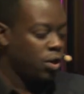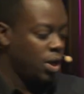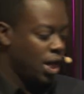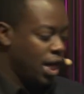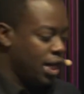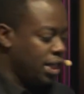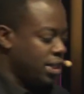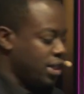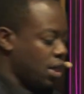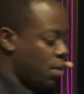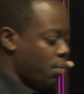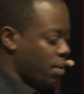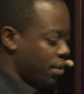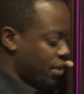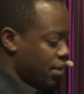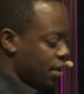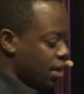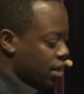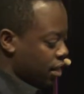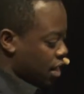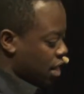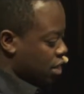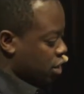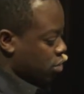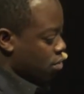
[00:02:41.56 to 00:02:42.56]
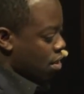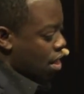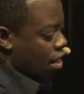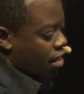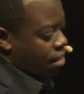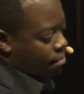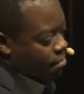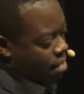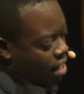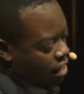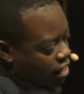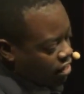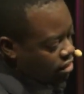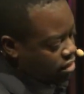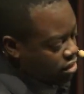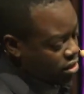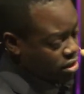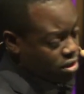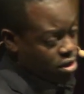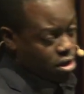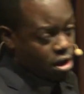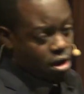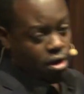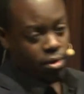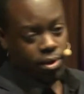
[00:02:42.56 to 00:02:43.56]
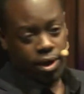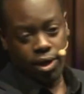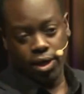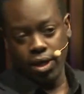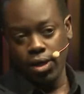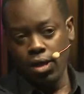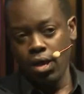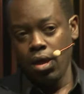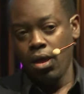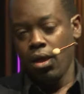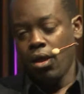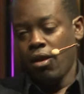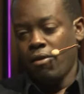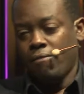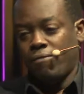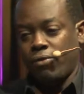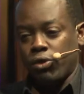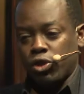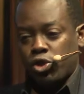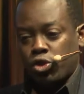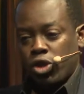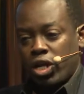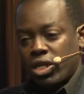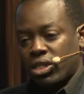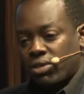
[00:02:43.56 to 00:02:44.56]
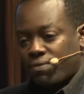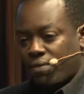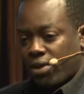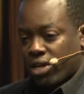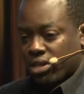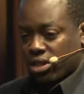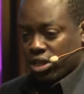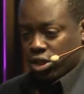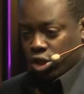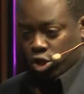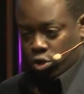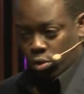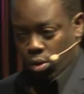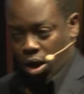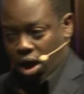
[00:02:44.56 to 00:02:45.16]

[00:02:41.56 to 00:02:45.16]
later. We think that's where the market is going. For transfers into